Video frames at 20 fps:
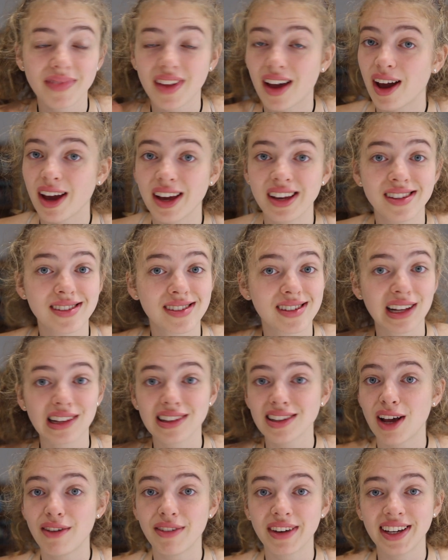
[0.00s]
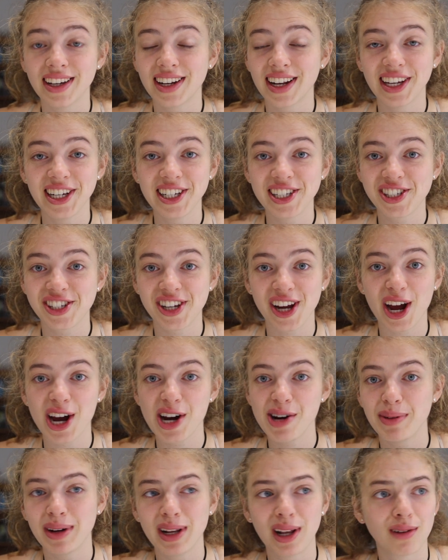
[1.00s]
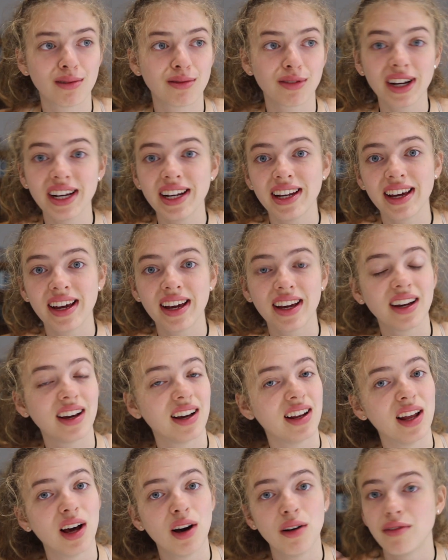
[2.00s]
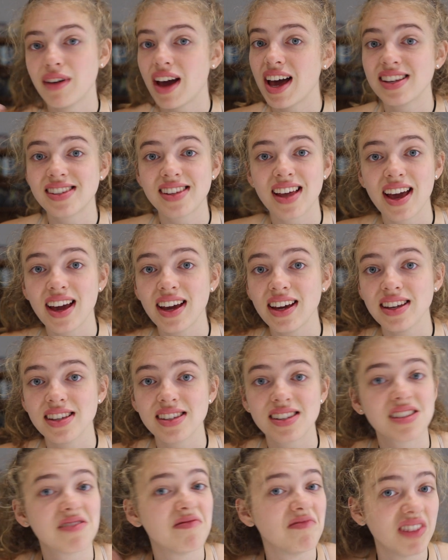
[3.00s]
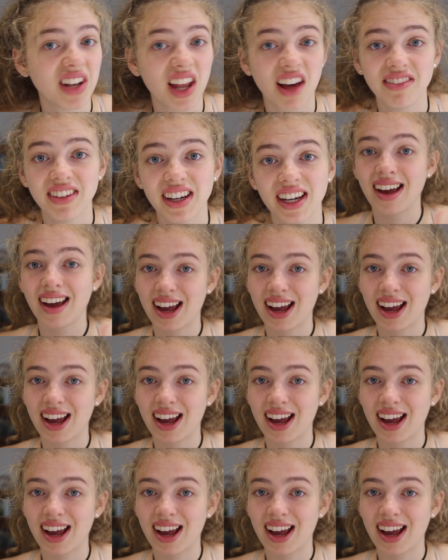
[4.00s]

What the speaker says: I still love English. I love reading, I love essays, love it.